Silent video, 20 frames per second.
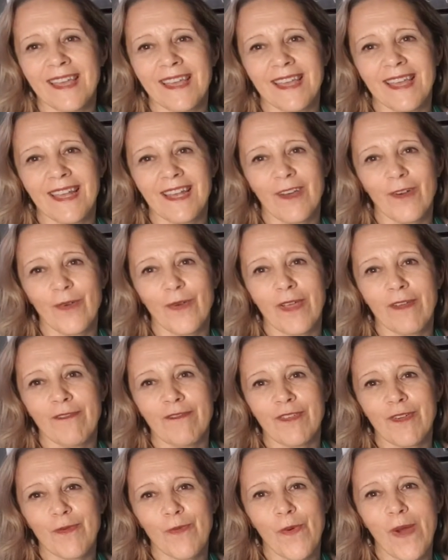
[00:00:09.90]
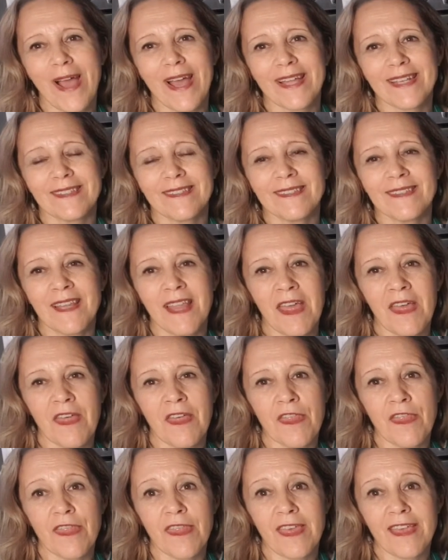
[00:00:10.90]
Hello everyone,
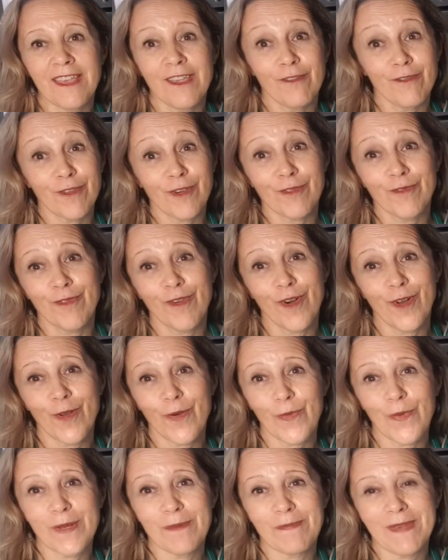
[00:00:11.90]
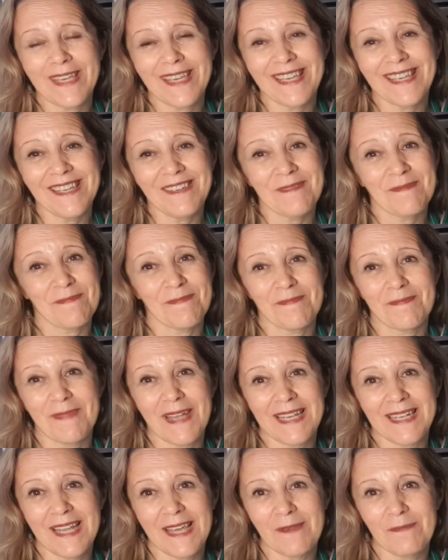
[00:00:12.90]
thank you for following me.
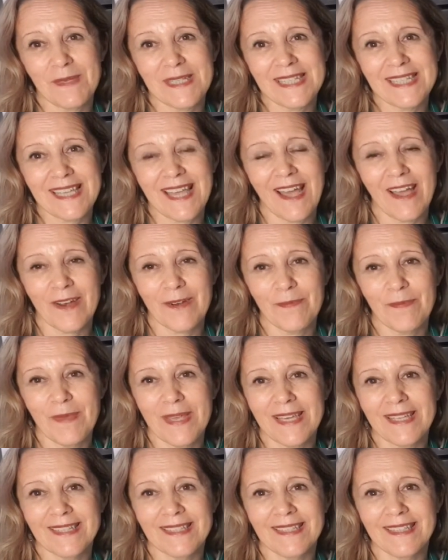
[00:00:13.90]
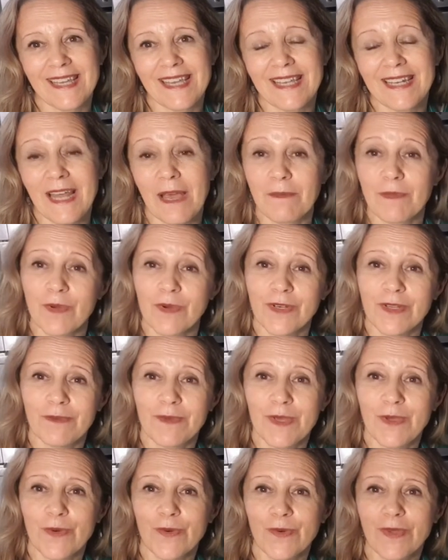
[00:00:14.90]
My name is Carmen and I'm gonna
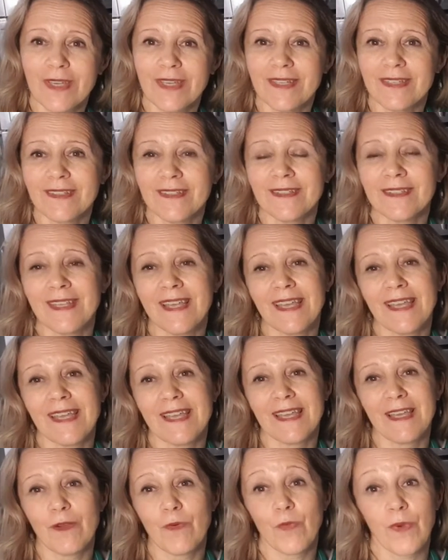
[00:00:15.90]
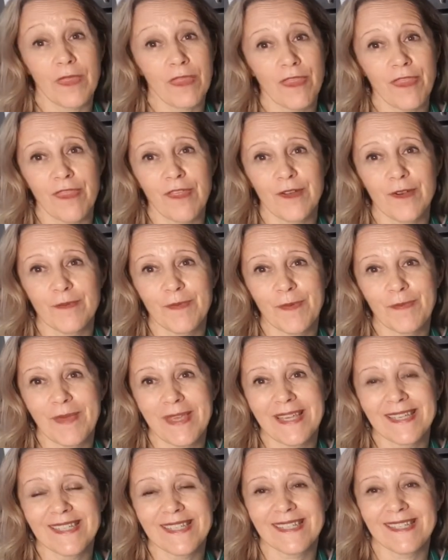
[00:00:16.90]
be cooking with
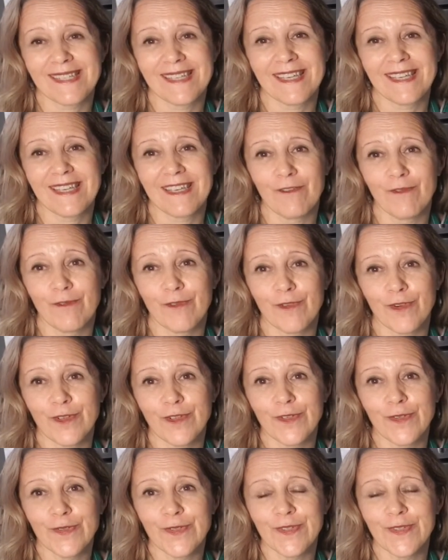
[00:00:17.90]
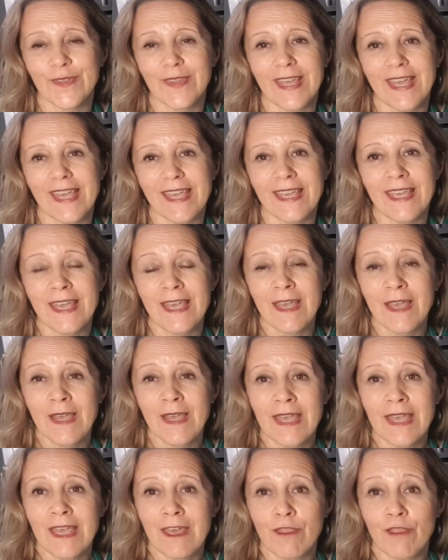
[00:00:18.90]
Thermomix for you today
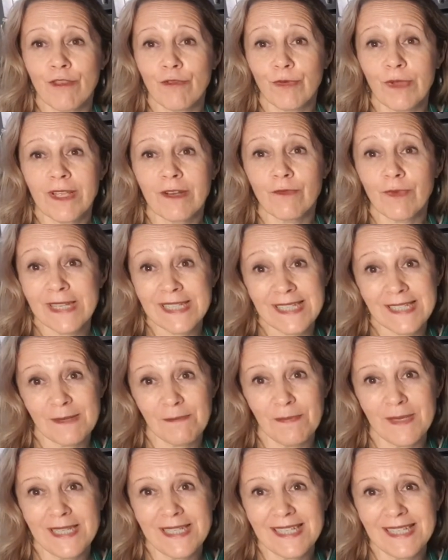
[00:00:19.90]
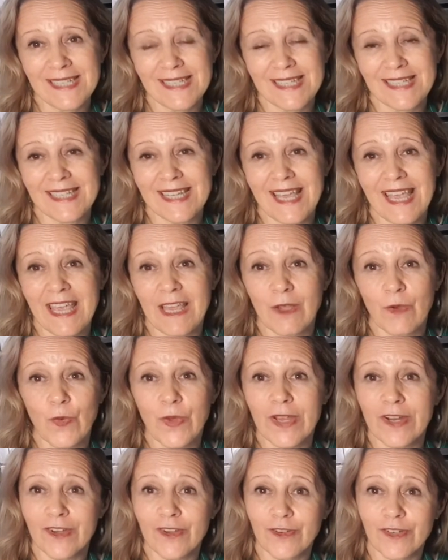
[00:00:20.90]
3 recipes, and
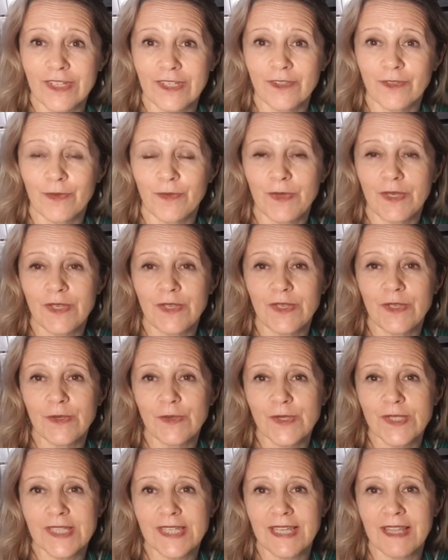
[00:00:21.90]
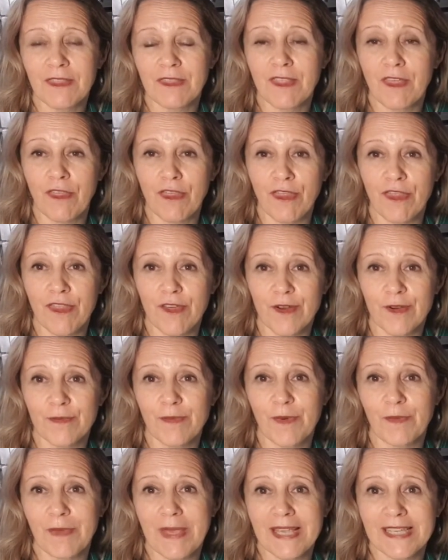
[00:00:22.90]
we are going to be using the
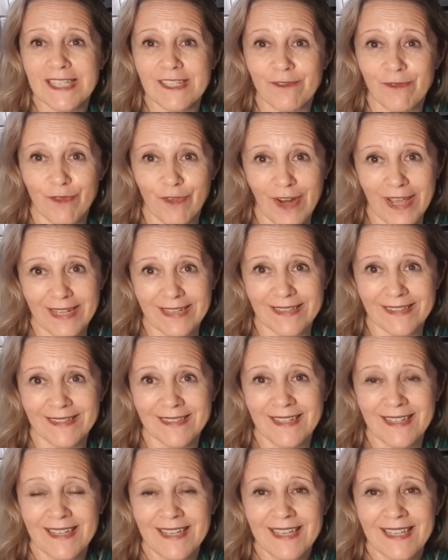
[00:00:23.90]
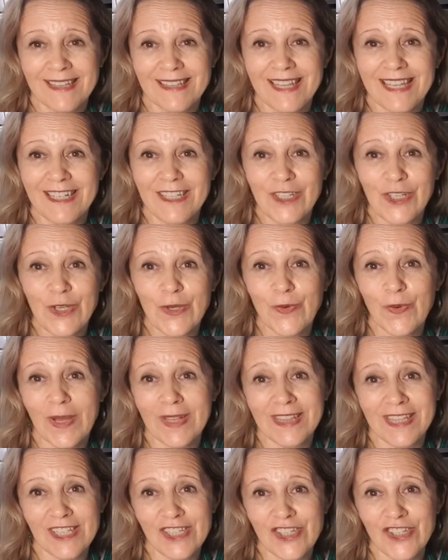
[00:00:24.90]
Thermomix Friend, the new
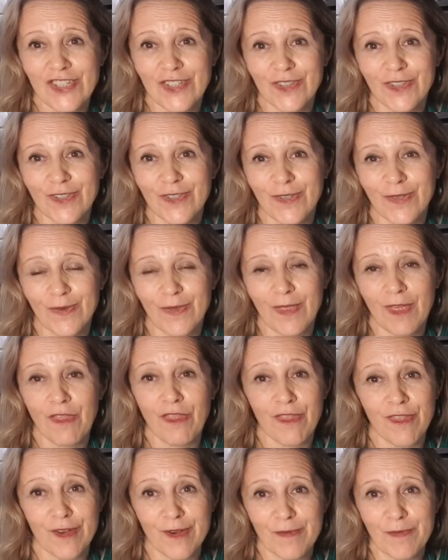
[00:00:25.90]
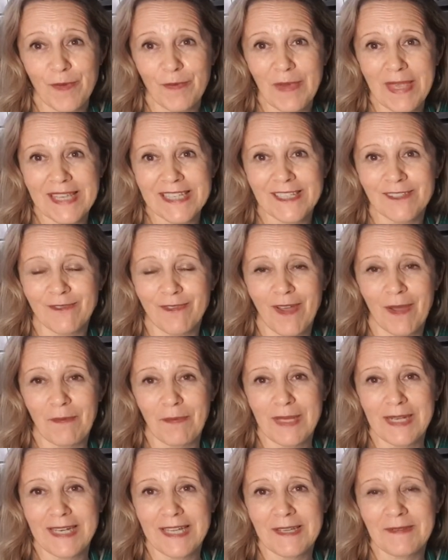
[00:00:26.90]
addition to the Thermomix
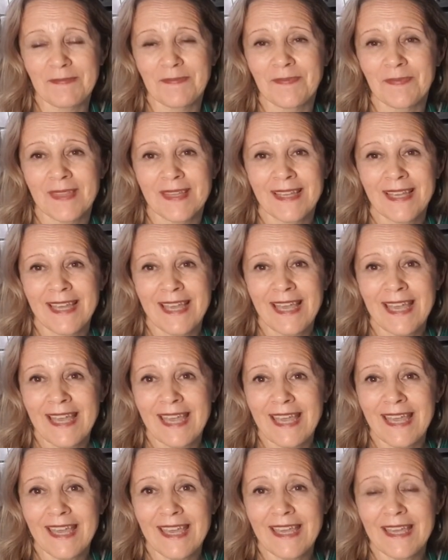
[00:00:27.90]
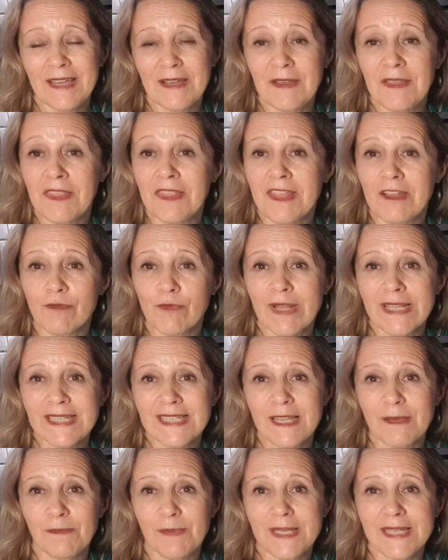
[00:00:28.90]
family. The
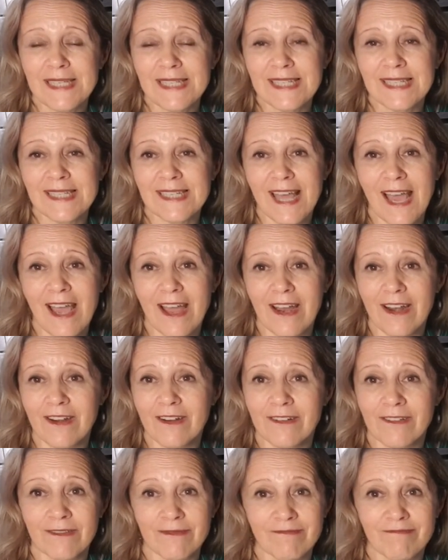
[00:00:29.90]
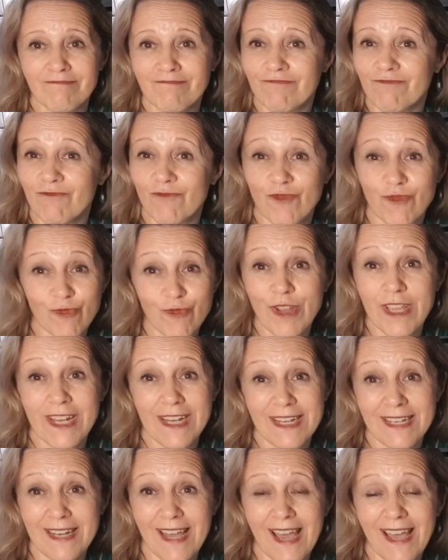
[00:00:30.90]
recipes are
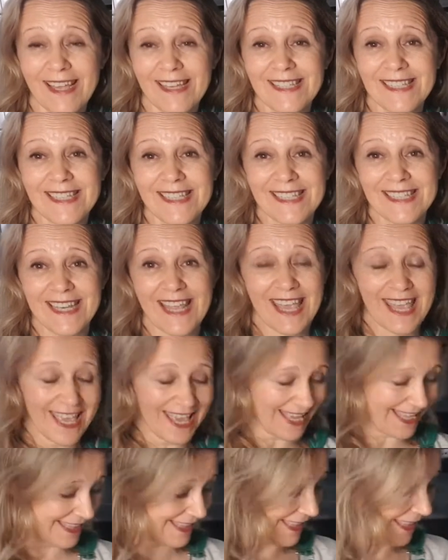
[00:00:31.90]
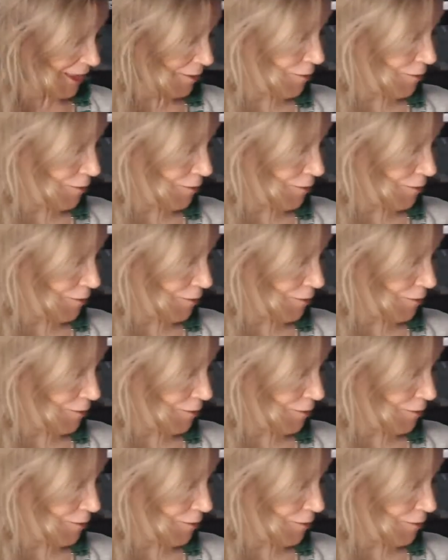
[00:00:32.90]
really nice, and the